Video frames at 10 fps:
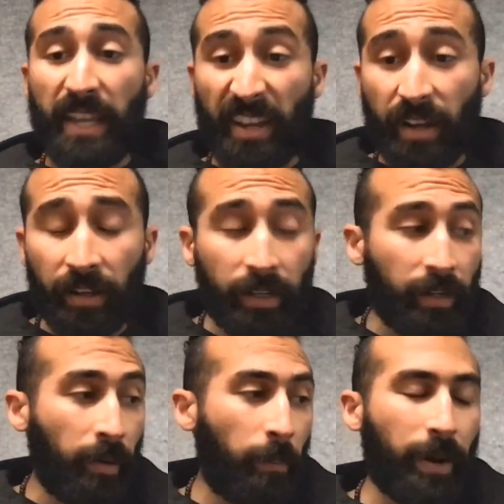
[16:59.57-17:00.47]
data,
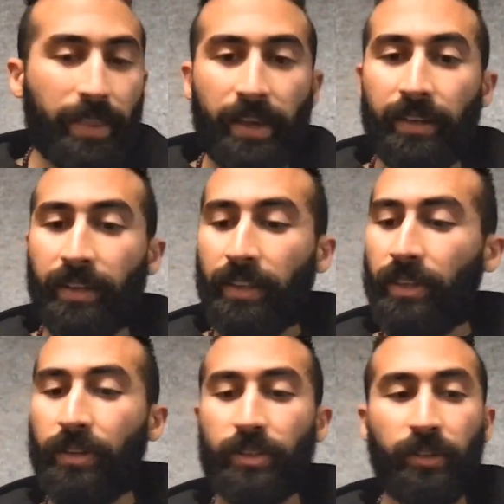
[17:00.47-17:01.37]
but then
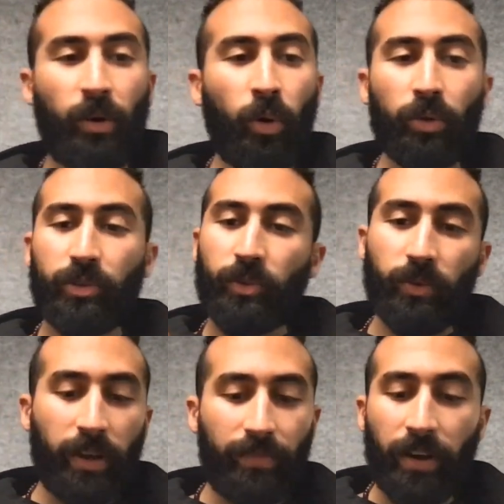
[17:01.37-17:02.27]
there's a whole
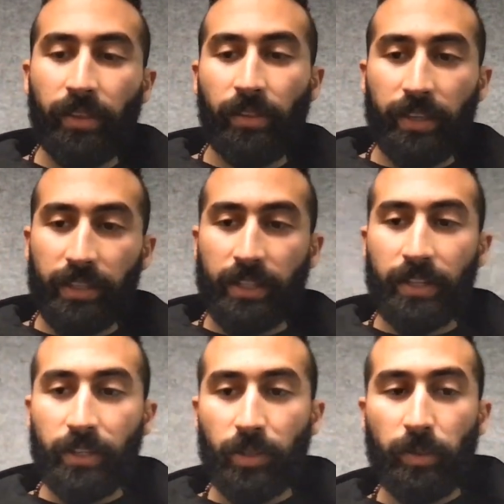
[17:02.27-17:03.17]
suite of other things that
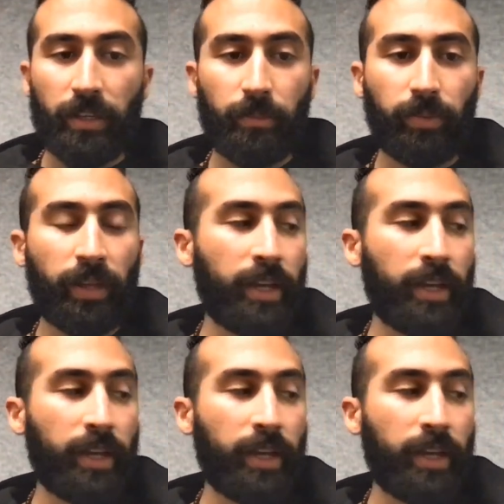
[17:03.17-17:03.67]
need to be in